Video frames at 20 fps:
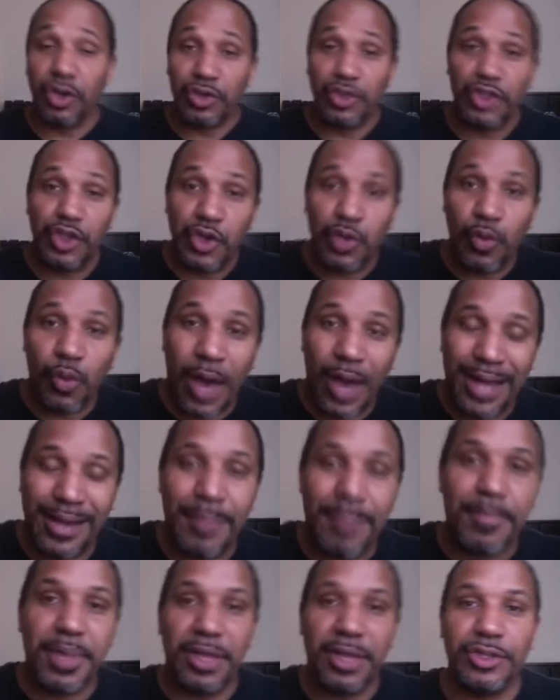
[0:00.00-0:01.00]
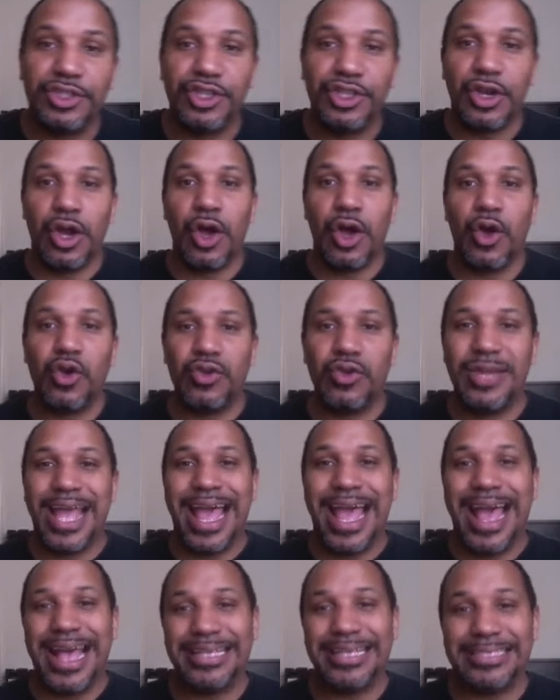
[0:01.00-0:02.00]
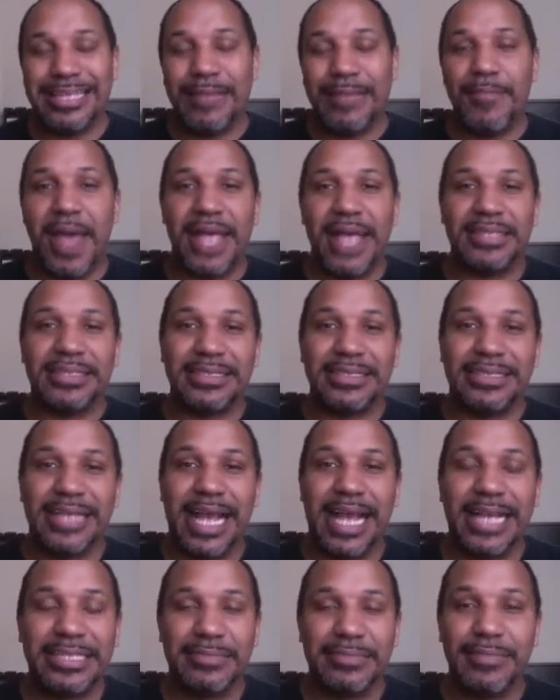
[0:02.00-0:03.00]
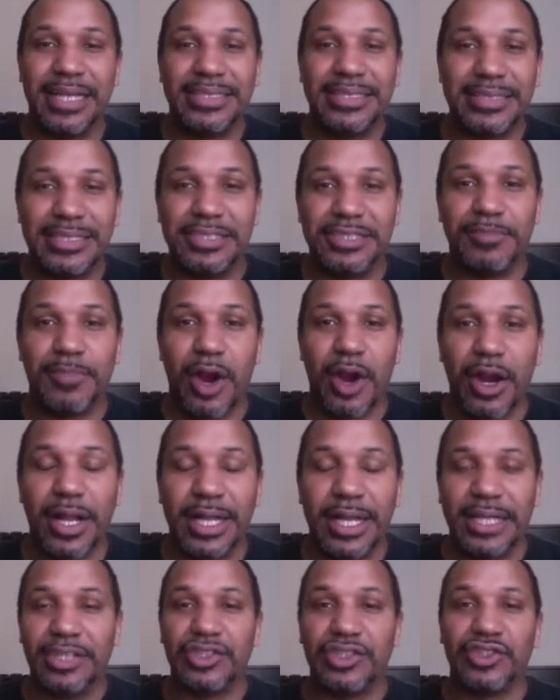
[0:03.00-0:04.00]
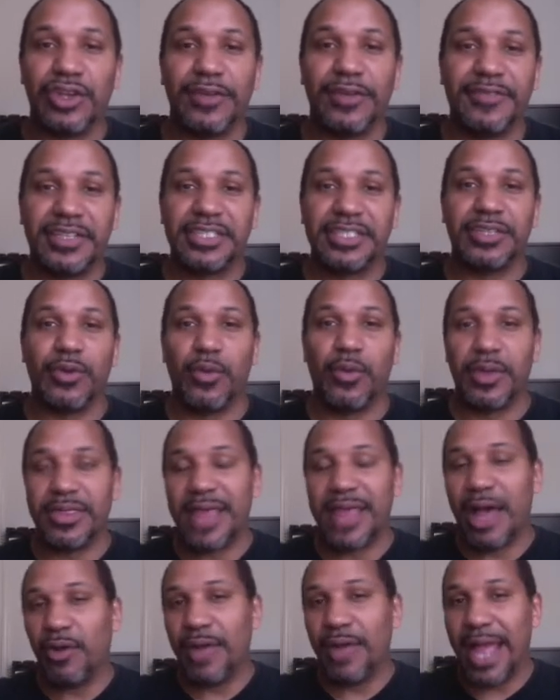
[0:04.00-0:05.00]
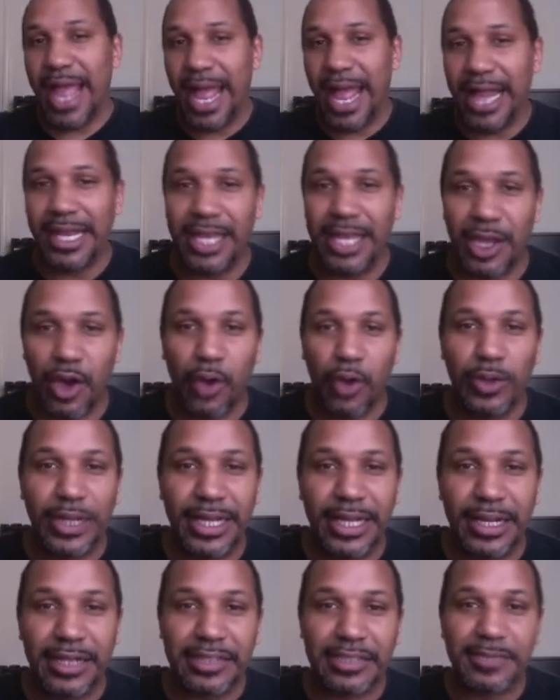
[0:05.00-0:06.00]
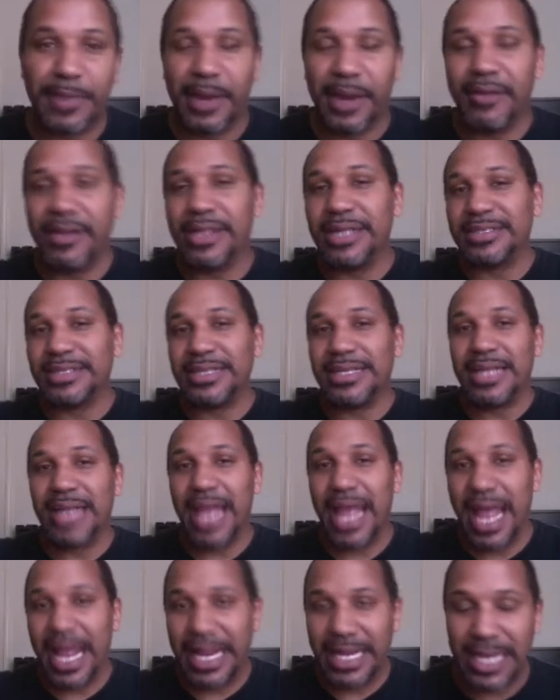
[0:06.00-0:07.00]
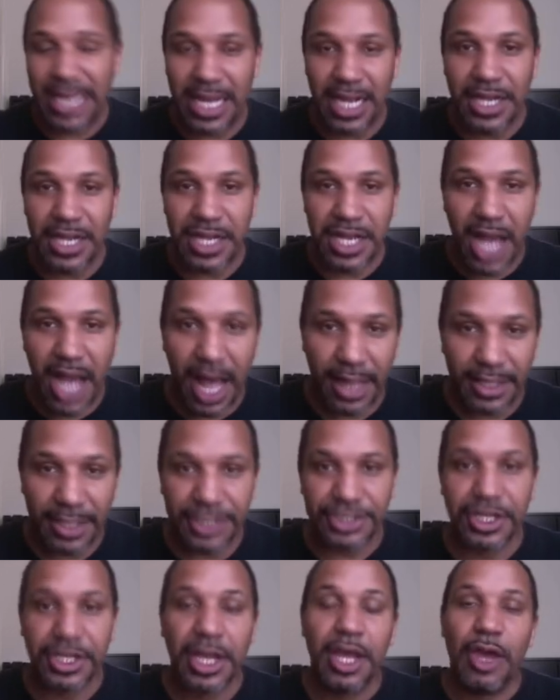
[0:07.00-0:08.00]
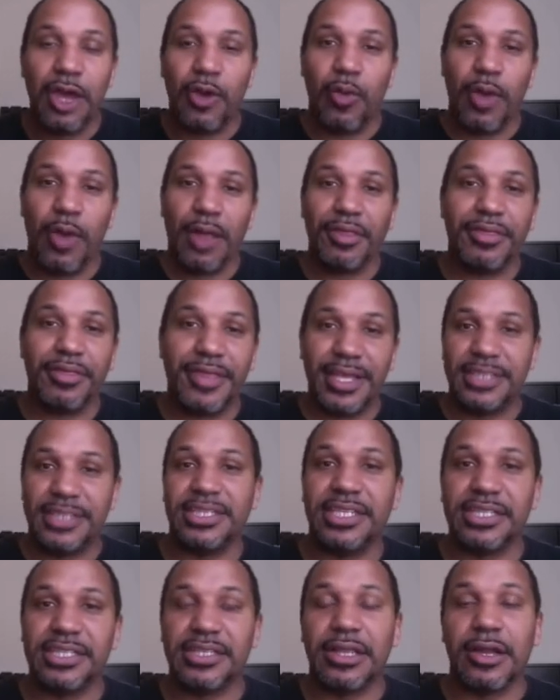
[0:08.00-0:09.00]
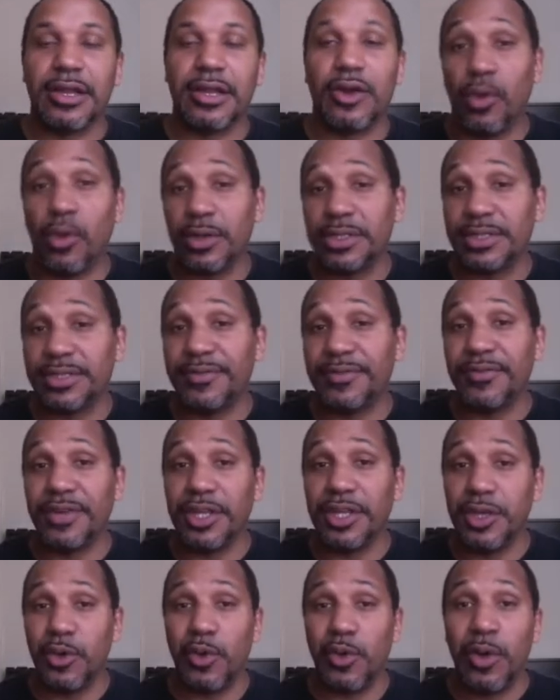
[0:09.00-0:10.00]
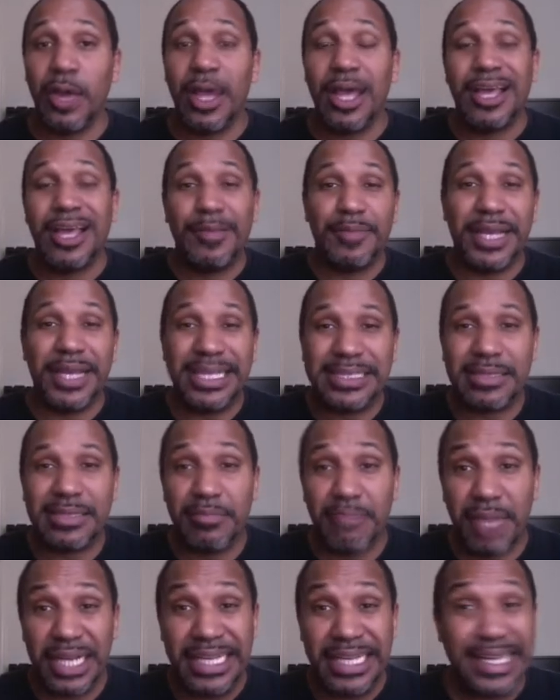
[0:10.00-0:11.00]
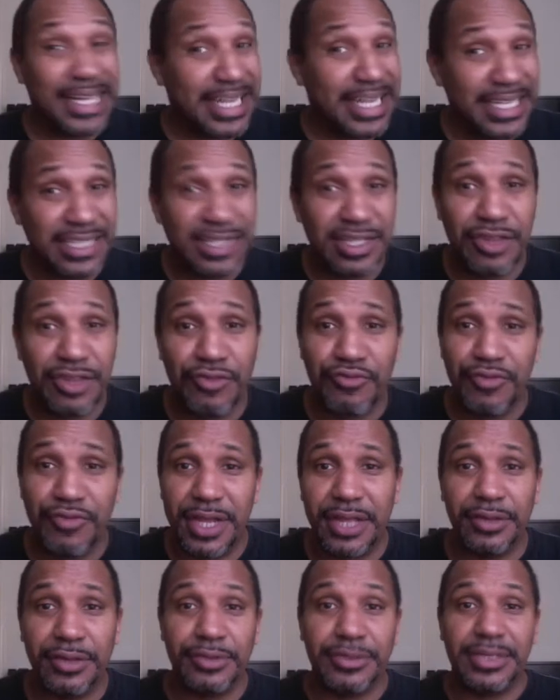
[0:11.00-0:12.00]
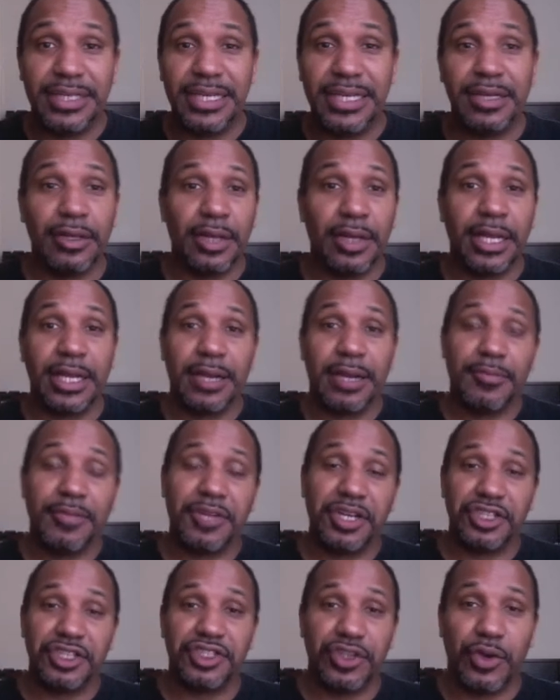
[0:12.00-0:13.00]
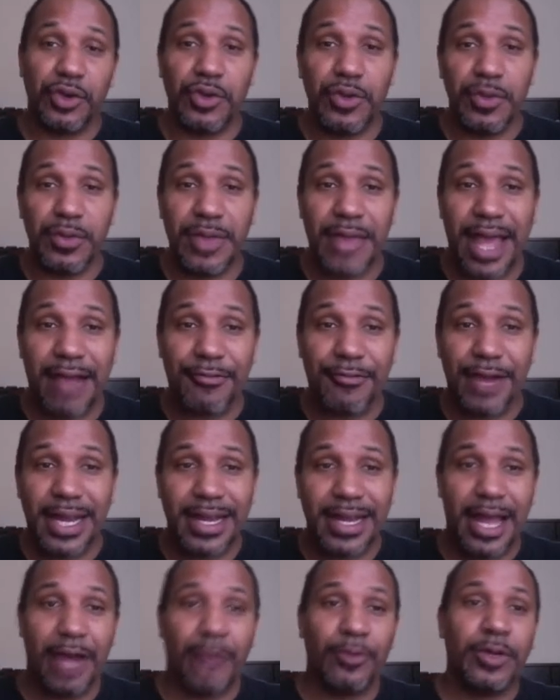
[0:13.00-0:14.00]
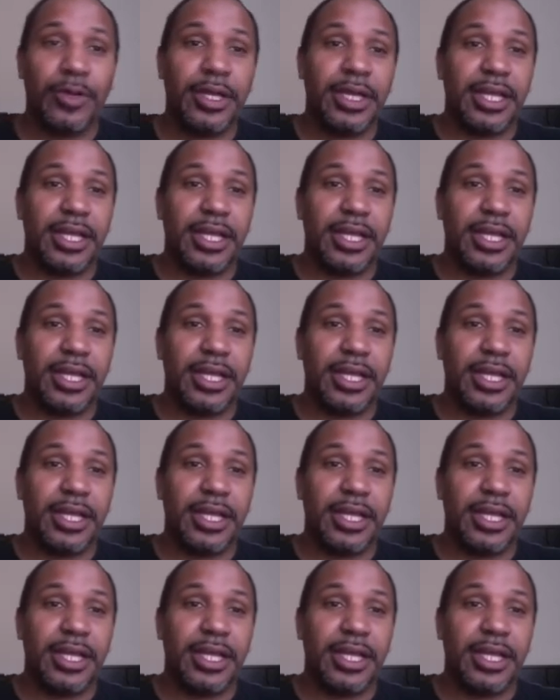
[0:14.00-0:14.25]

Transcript: do you want to build your own SMS text message marketing service without any coding experience and any knowledge? Well, this is the course for you. Pizza Money is the real deal, and I'm going to show you that right now.